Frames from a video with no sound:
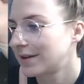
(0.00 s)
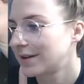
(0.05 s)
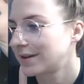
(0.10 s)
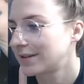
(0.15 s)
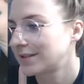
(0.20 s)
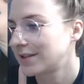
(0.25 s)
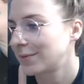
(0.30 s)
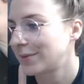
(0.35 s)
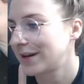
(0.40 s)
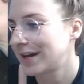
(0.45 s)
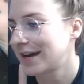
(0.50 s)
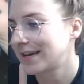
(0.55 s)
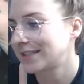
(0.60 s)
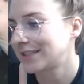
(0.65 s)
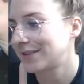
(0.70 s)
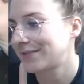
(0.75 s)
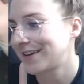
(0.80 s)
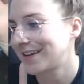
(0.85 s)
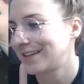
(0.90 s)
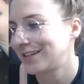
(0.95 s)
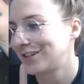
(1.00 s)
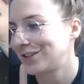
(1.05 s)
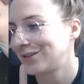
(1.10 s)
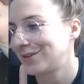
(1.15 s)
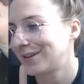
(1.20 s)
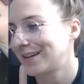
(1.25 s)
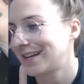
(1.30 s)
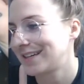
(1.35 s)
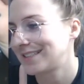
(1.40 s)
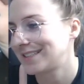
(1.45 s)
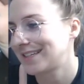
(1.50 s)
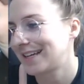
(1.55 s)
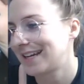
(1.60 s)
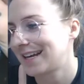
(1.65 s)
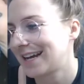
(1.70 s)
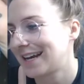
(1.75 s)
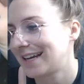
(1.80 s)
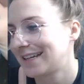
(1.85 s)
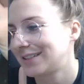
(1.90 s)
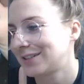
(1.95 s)
Somebody asked if I knew, and I said,
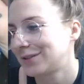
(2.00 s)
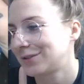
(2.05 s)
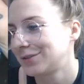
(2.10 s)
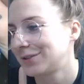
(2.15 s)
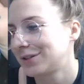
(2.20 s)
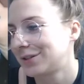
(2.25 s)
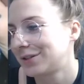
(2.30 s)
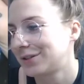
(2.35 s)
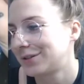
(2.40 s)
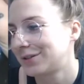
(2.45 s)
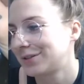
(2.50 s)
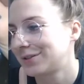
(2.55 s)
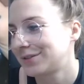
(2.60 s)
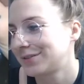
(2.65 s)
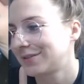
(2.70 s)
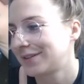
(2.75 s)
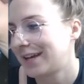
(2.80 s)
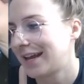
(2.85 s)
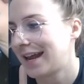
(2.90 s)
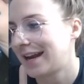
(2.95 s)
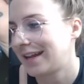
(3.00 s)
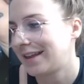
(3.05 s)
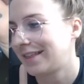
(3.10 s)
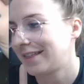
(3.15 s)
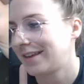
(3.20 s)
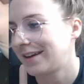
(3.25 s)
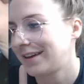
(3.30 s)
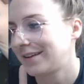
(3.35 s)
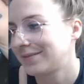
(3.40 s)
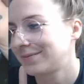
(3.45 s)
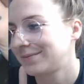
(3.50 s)
I don't know anything.